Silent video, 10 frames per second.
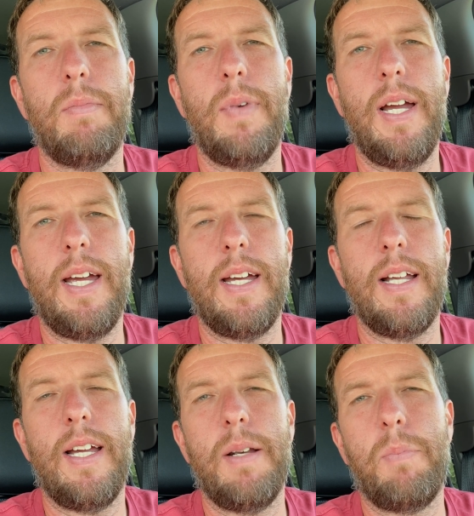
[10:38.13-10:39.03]

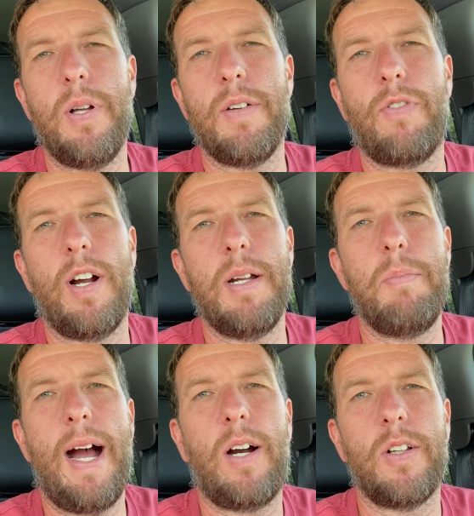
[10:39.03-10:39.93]
and put the front end
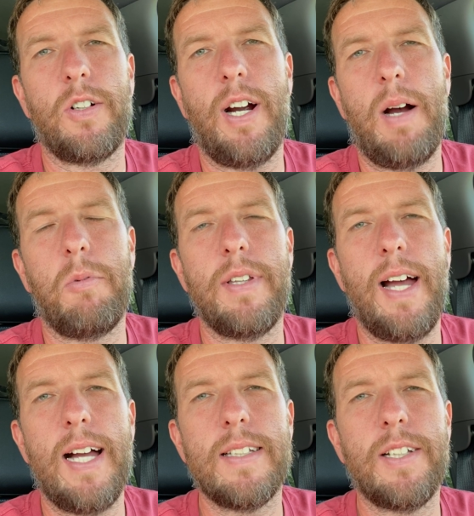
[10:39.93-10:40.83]
back on the ground with that.